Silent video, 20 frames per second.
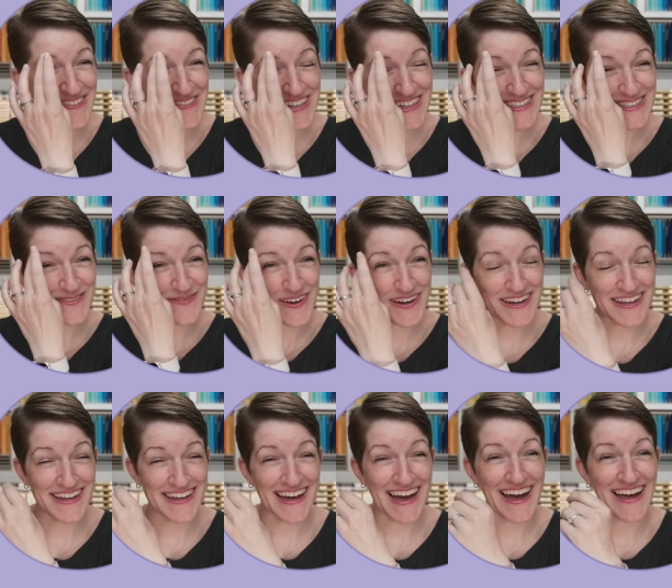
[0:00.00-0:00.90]
Amy, it's
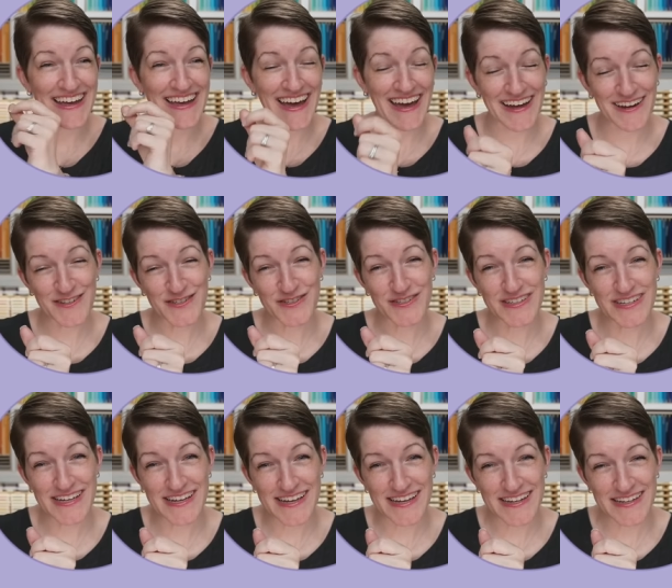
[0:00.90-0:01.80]
funny. I
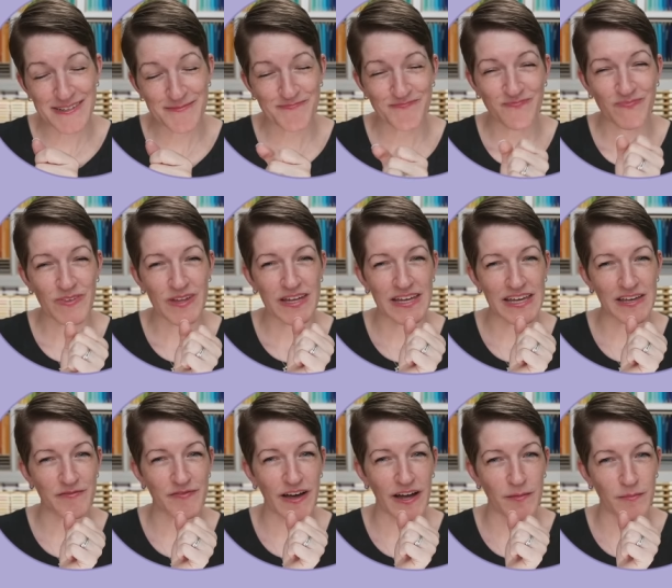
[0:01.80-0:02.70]
actually,
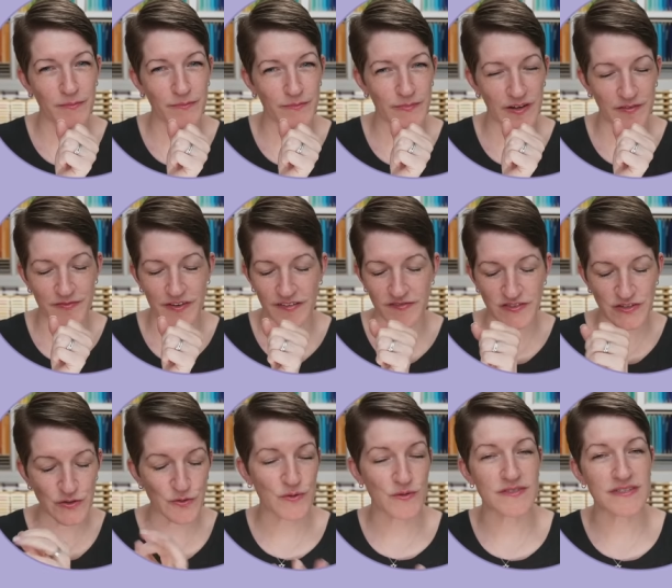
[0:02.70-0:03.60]
if I'm if I've
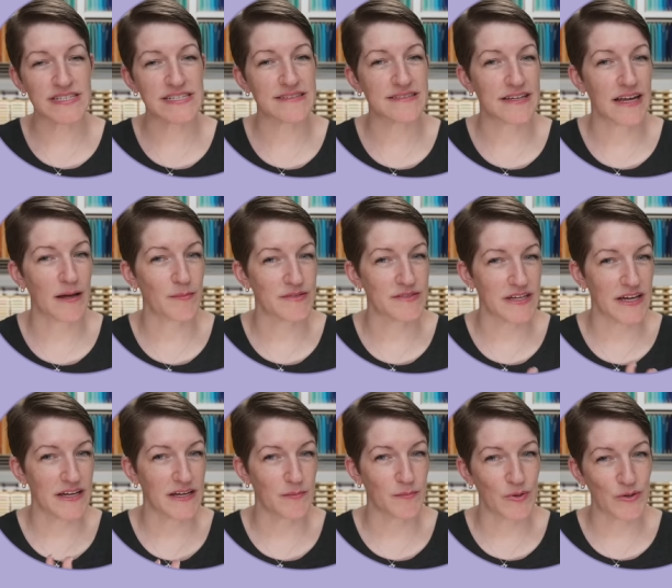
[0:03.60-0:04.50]
used the stamp
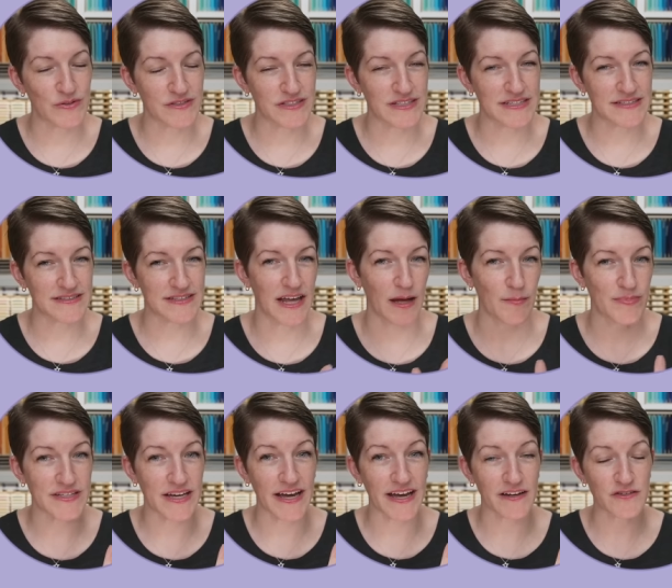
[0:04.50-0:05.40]
set and most of the
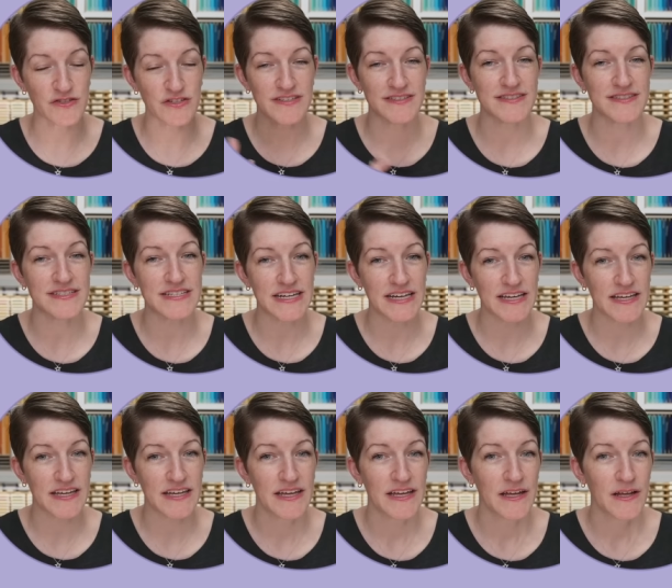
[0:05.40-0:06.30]
stamps, I actually
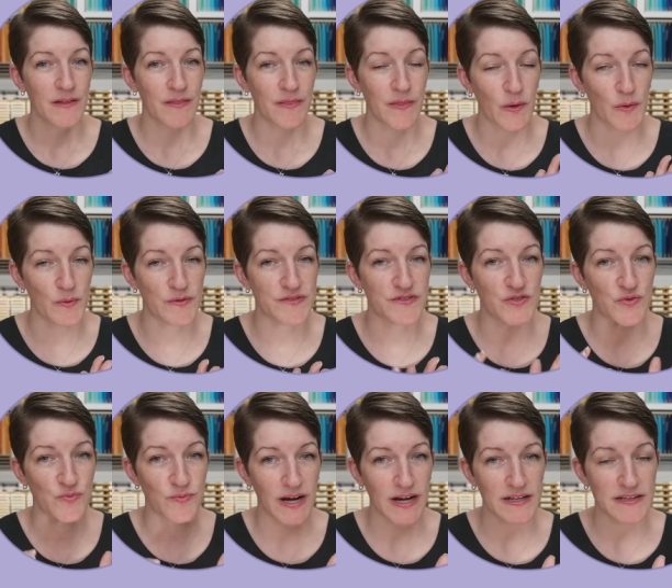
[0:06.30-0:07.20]
stick those
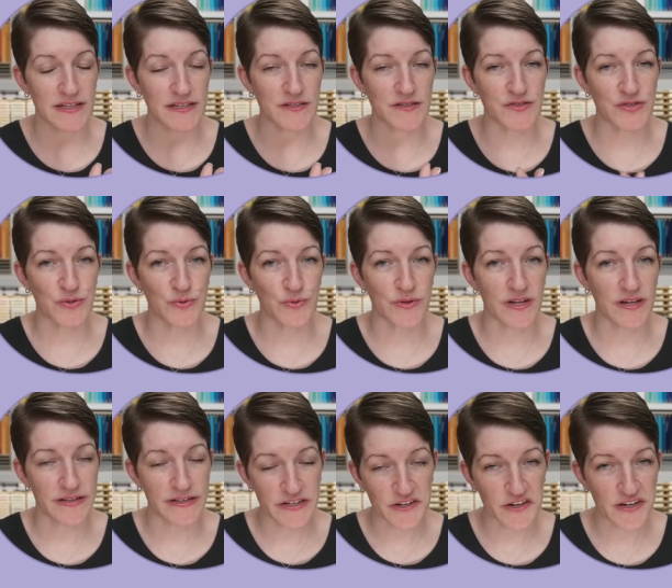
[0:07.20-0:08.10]
directly to the
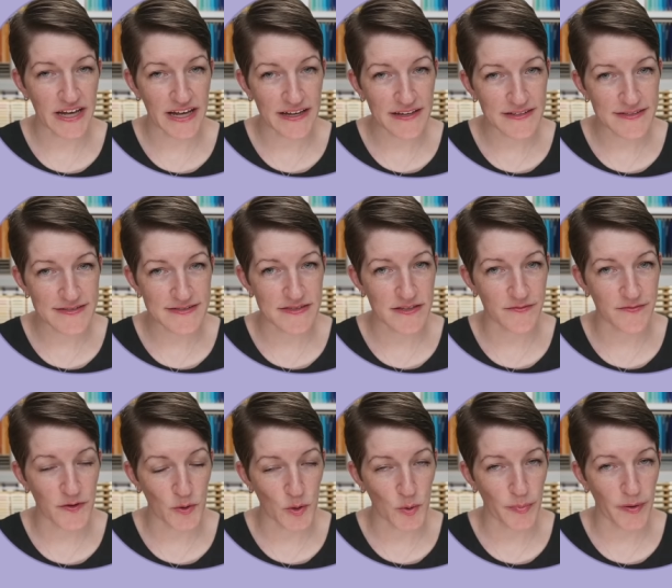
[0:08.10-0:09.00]
clear case, the
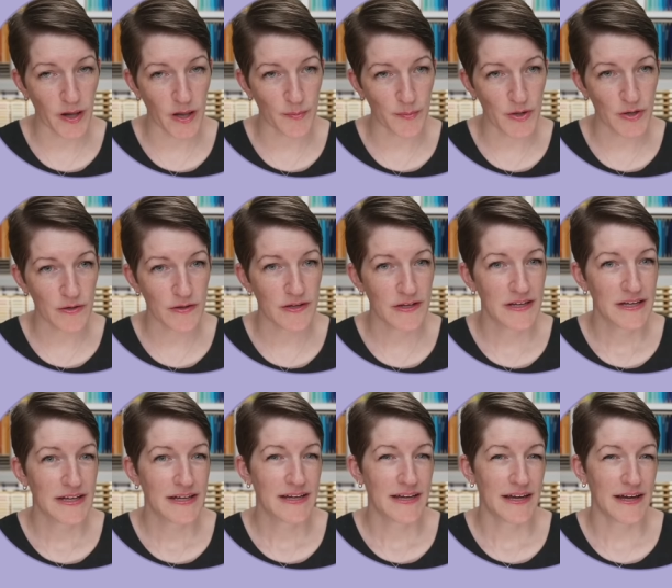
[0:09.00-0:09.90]
photopolymer.
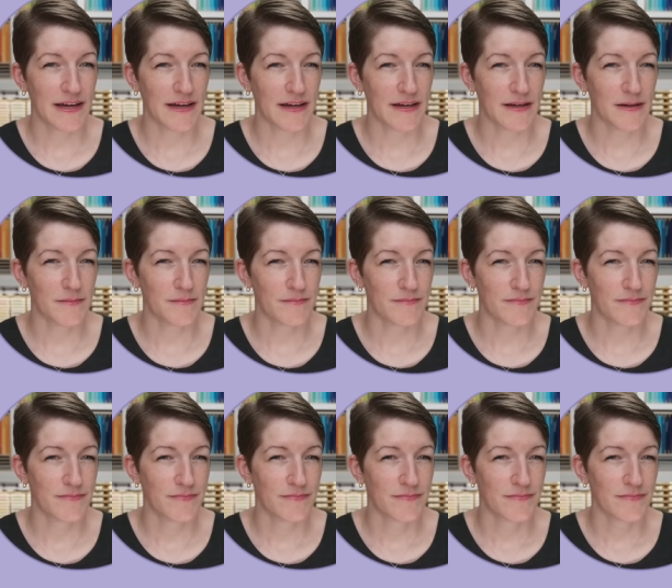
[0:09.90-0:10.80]

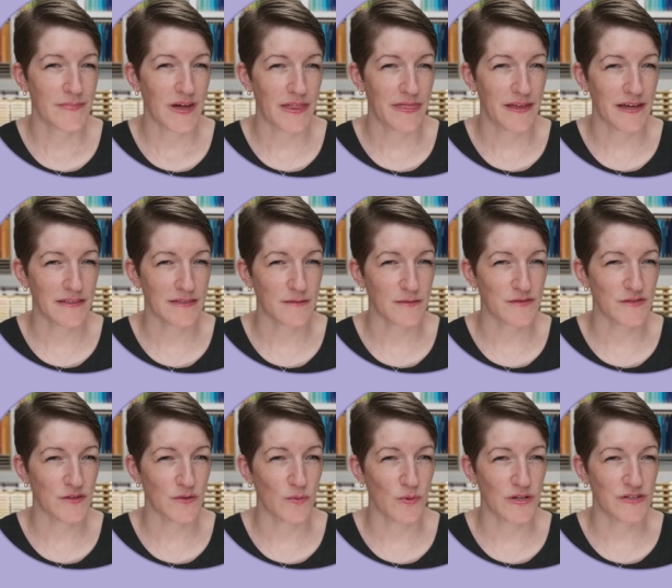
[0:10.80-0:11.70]
Um, I think
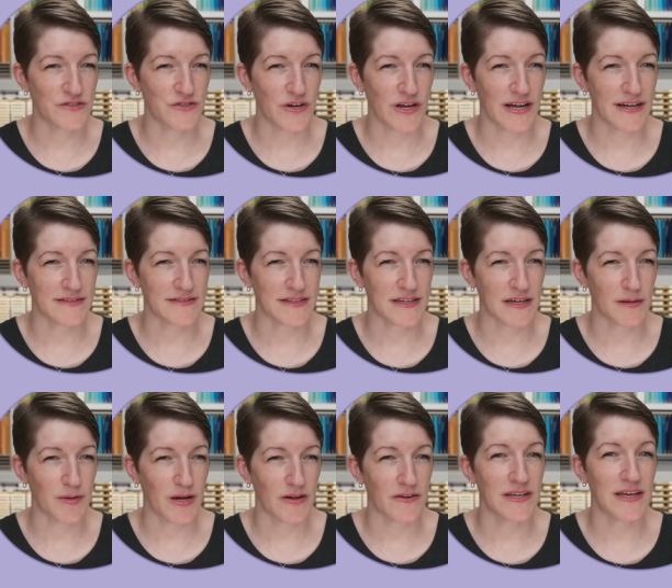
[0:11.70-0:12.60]
those are the ones you're
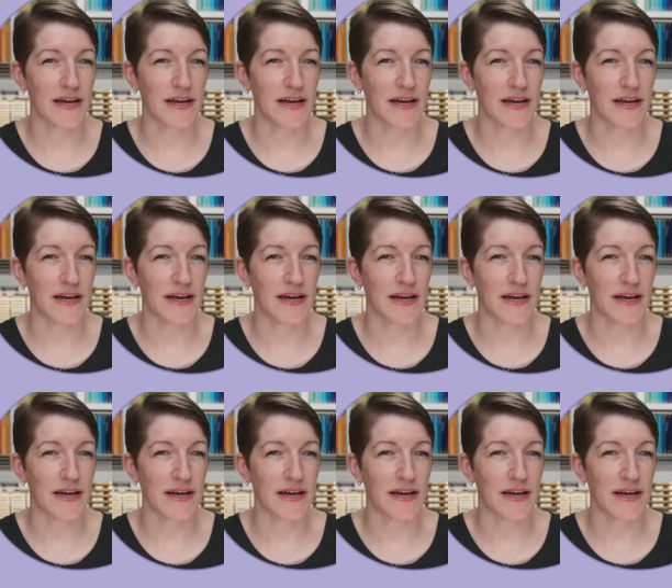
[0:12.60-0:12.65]
asking about.